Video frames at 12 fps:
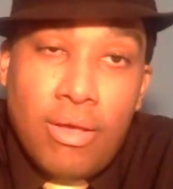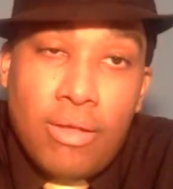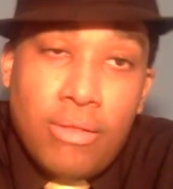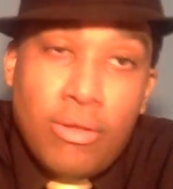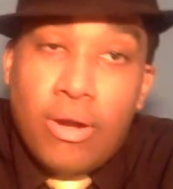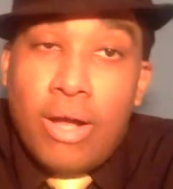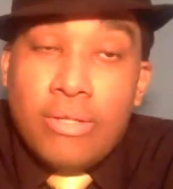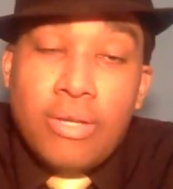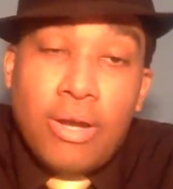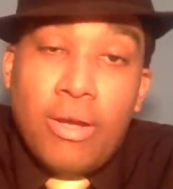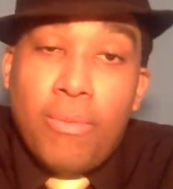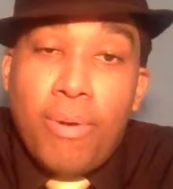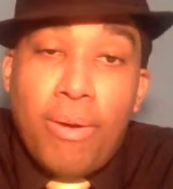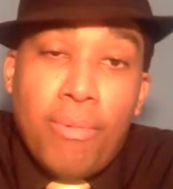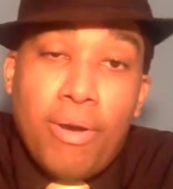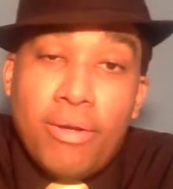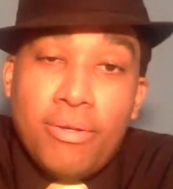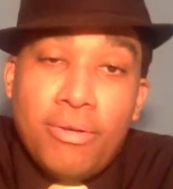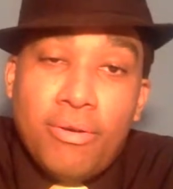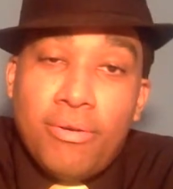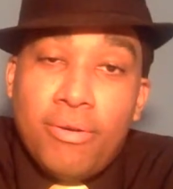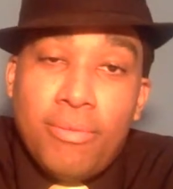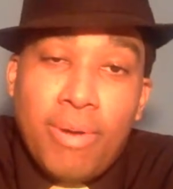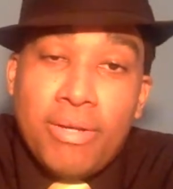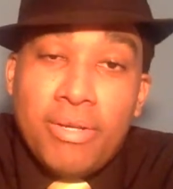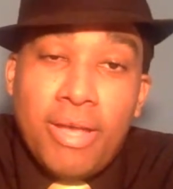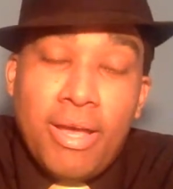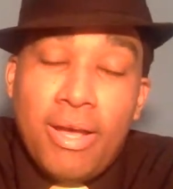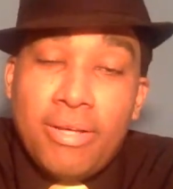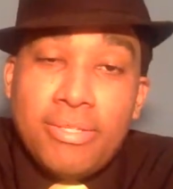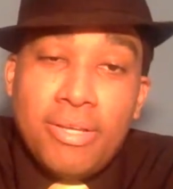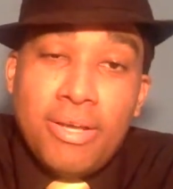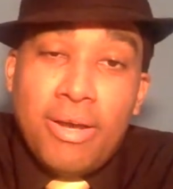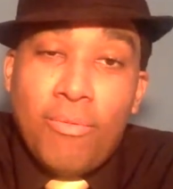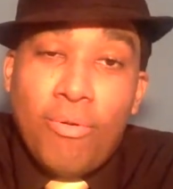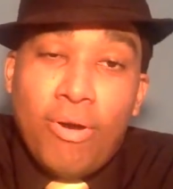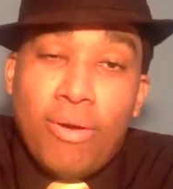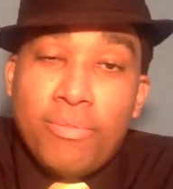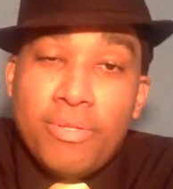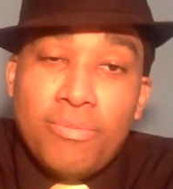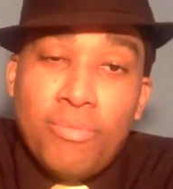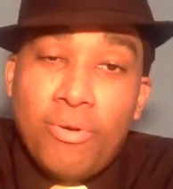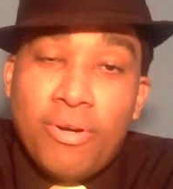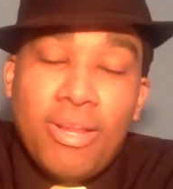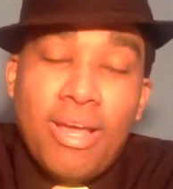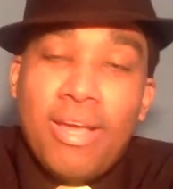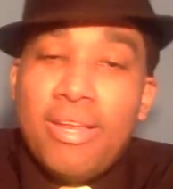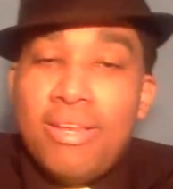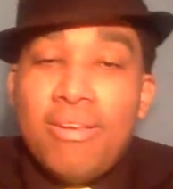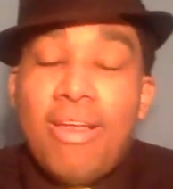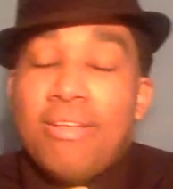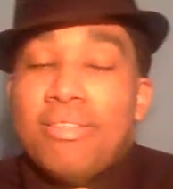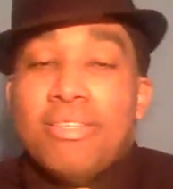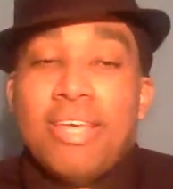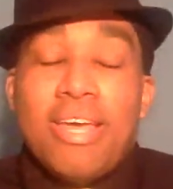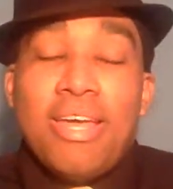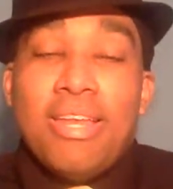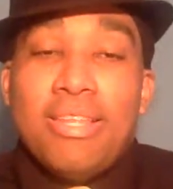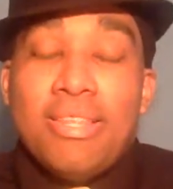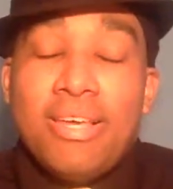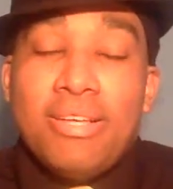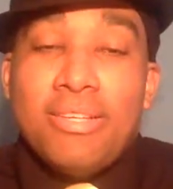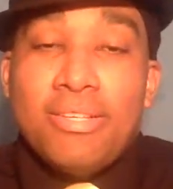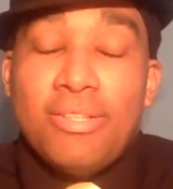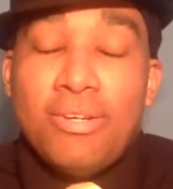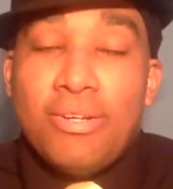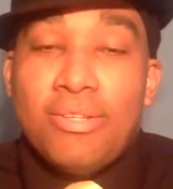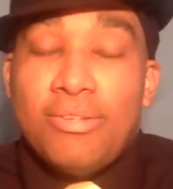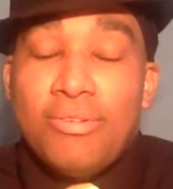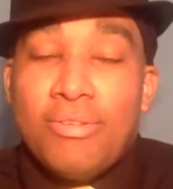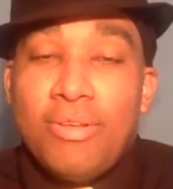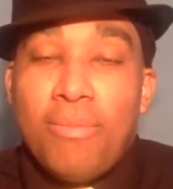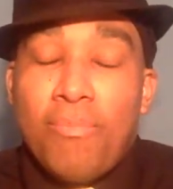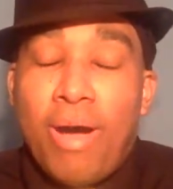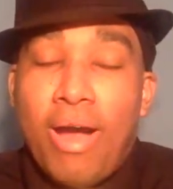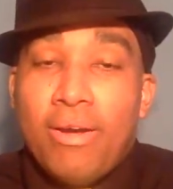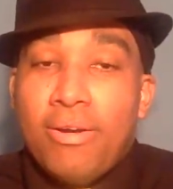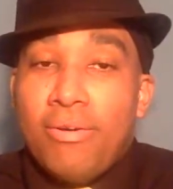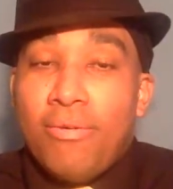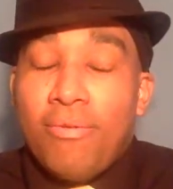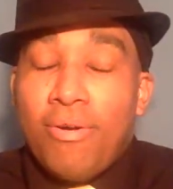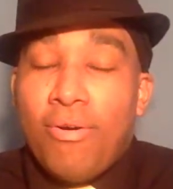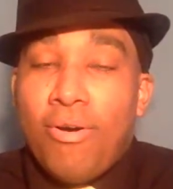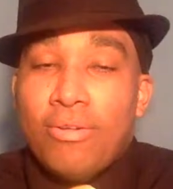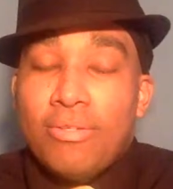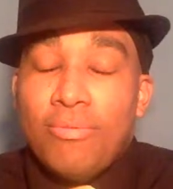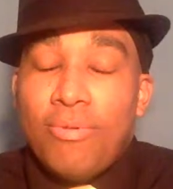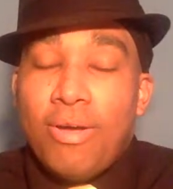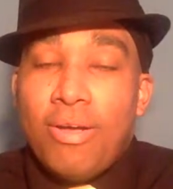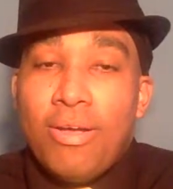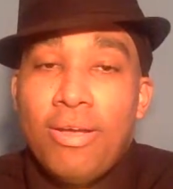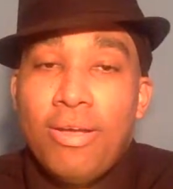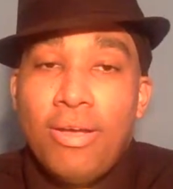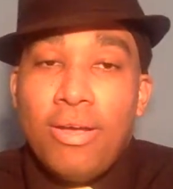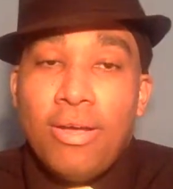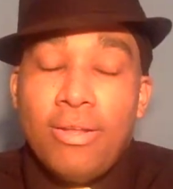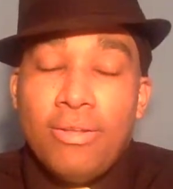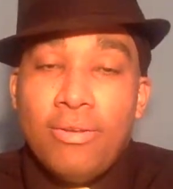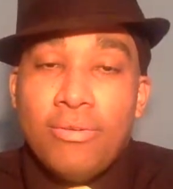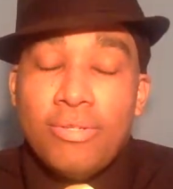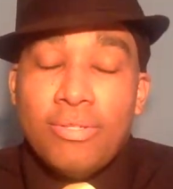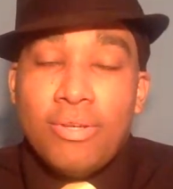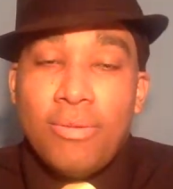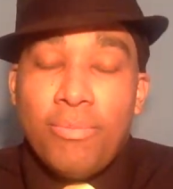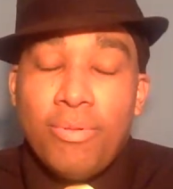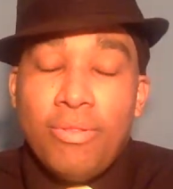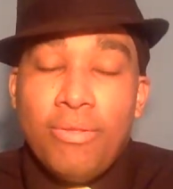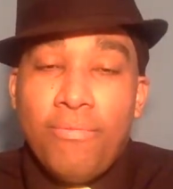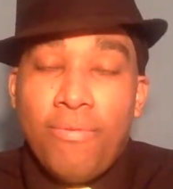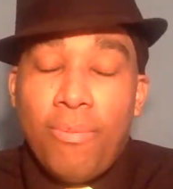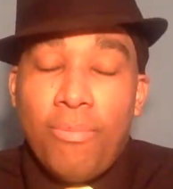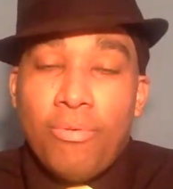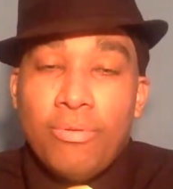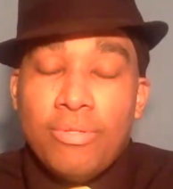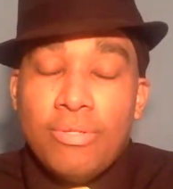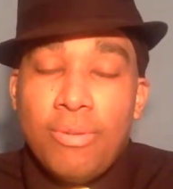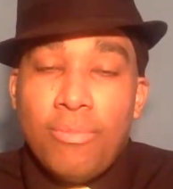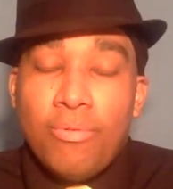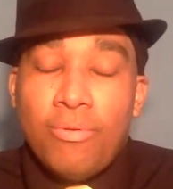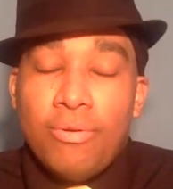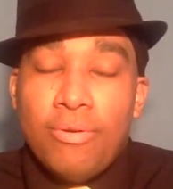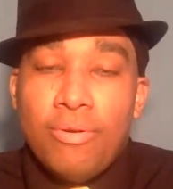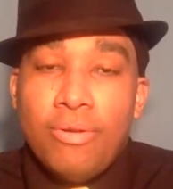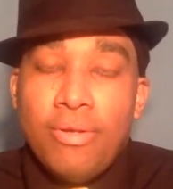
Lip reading: look, I'll tell you about my day. I say I woke up this morning. Like, he didn't have to say anything and just look at Biden across the way and just completely fumble and stumble and